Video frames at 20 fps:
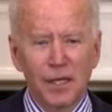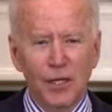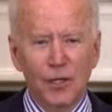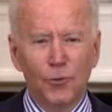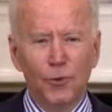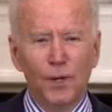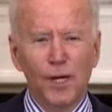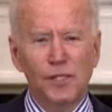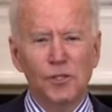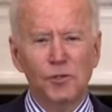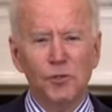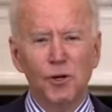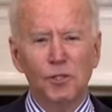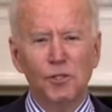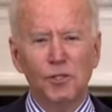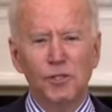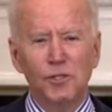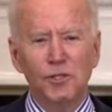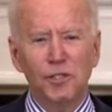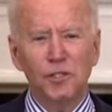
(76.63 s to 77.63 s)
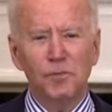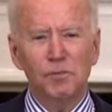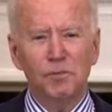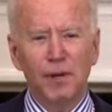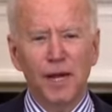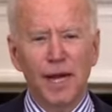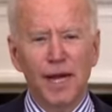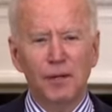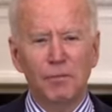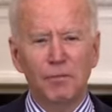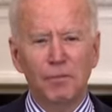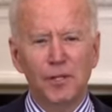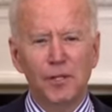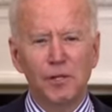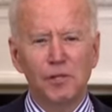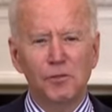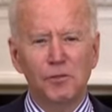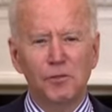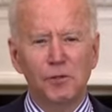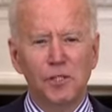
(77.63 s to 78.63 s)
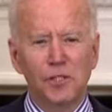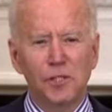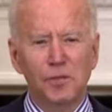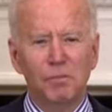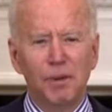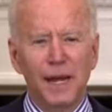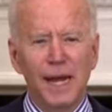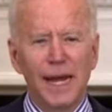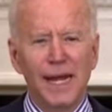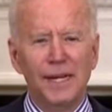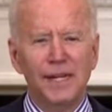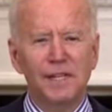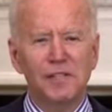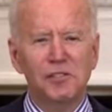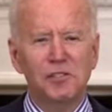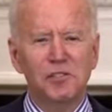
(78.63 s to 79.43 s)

The resources in this plan will be used to expand and